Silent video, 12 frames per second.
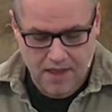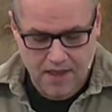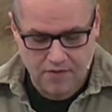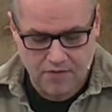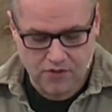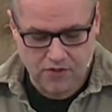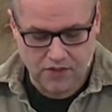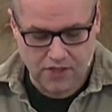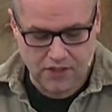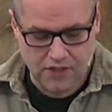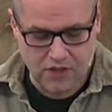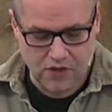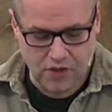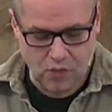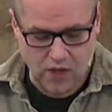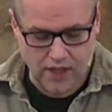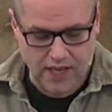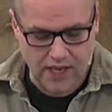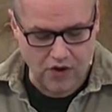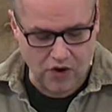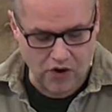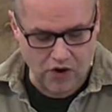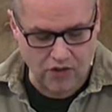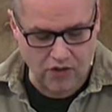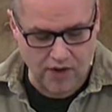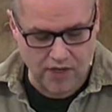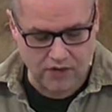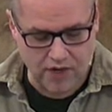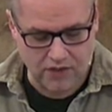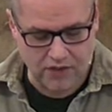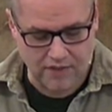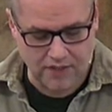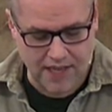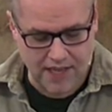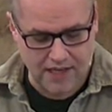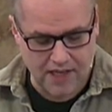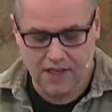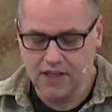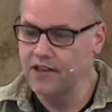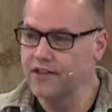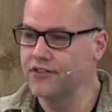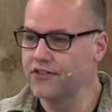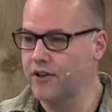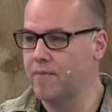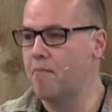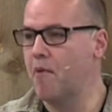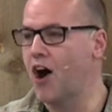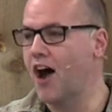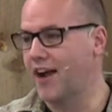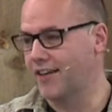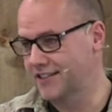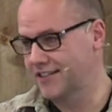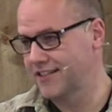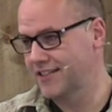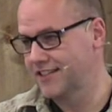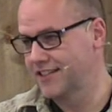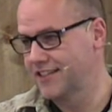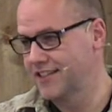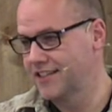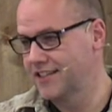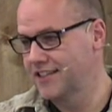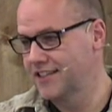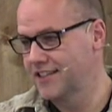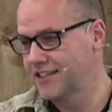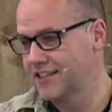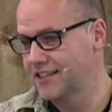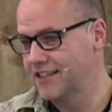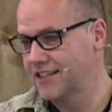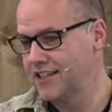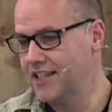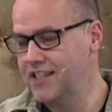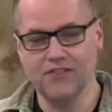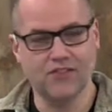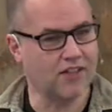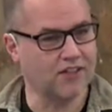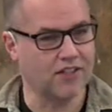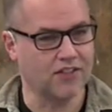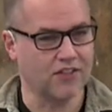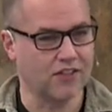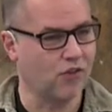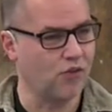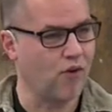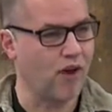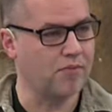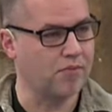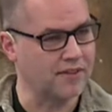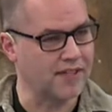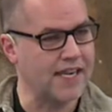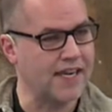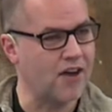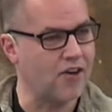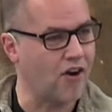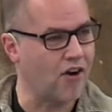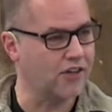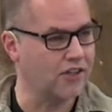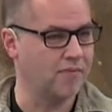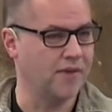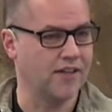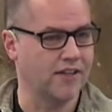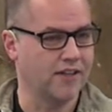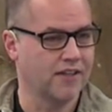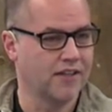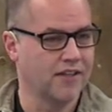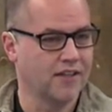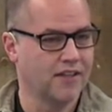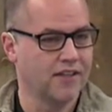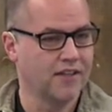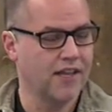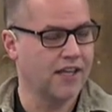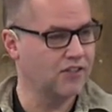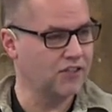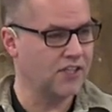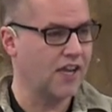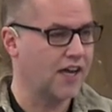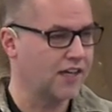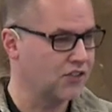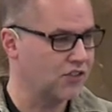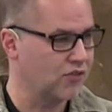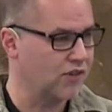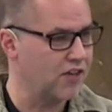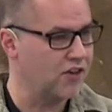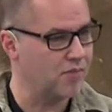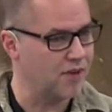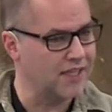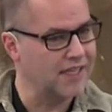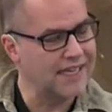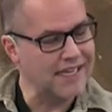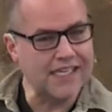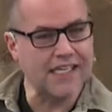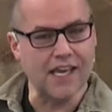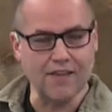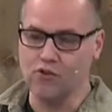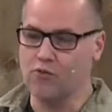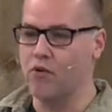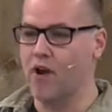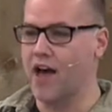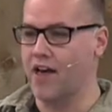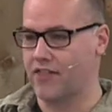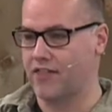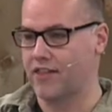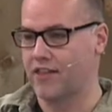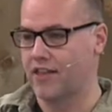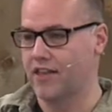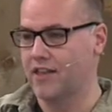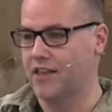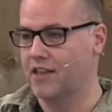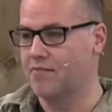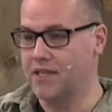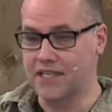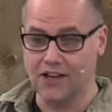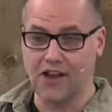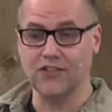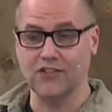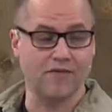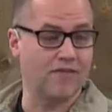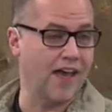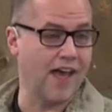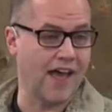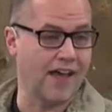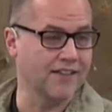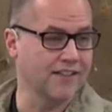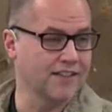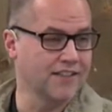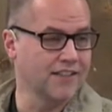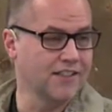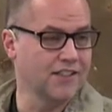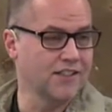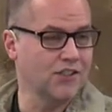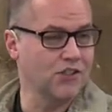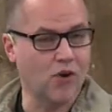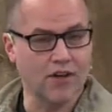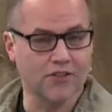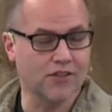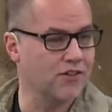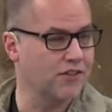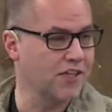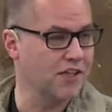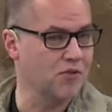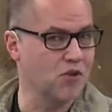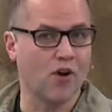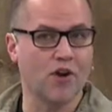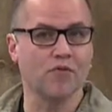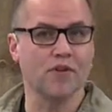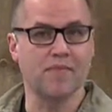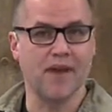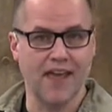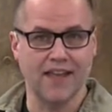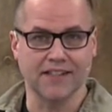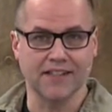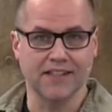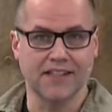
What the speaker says: Verse 32, and when they had heard the resurrection of the dead, some mocked. He gives out this incredible laid out argument. Not just God is creator, but he gave you breath. And because of that, you ought to turn to him. You ought to repent.